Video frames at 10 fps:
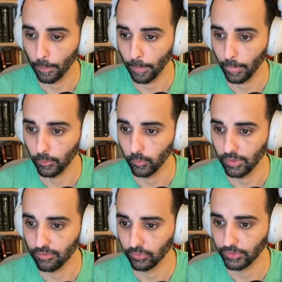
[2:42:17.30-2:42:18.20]

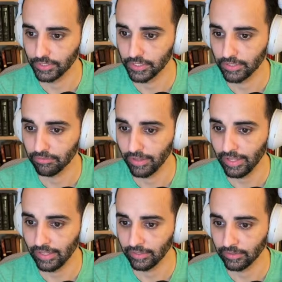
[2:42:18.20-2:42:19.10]
Whenever you roll initiative
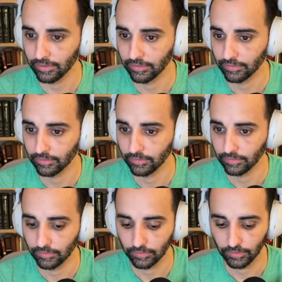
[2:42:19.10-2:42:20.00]

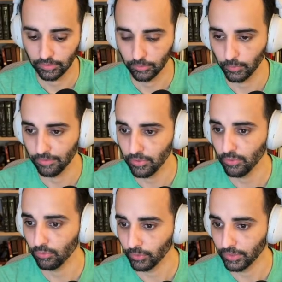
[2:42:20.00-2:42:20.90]
whenever
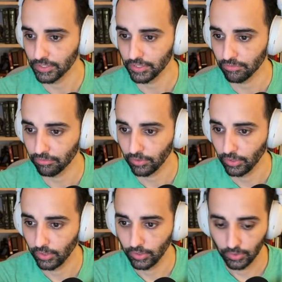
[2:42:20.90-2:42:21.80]
you roll initiative
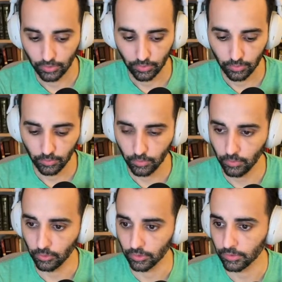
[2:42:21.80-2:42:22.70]

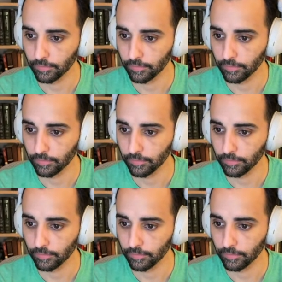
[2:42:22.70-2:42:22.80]
or